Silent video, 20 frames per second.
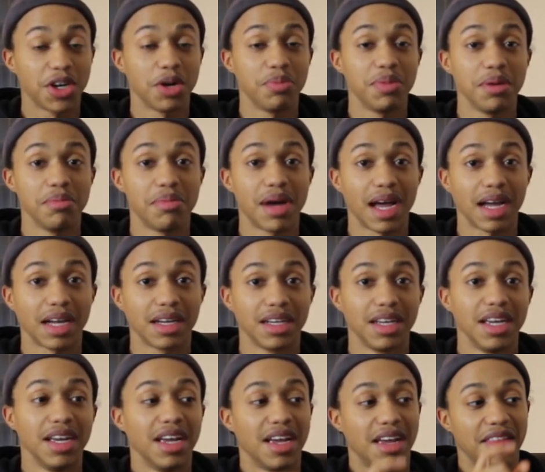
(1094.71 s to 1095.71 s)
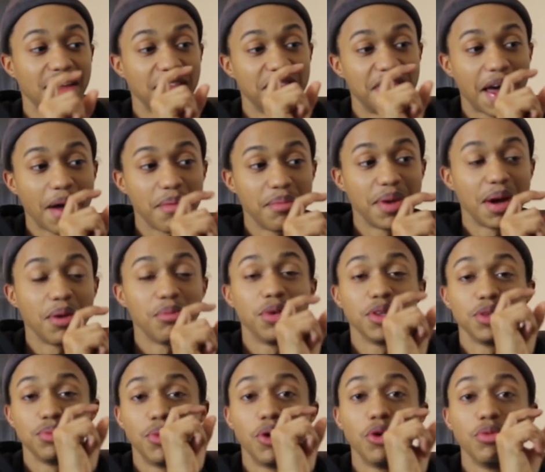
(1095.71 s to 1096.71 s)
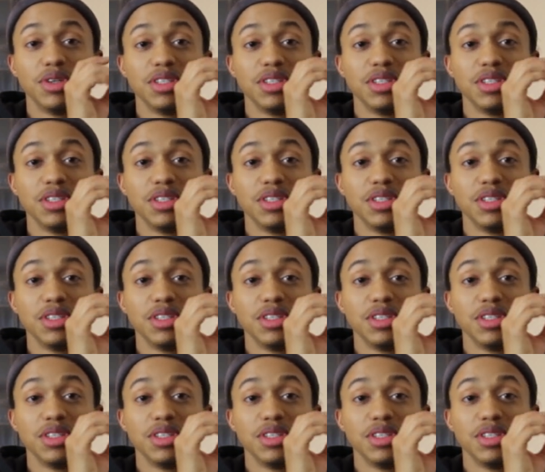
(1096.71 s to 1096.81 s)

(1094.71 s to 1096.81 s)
coming back and that that moment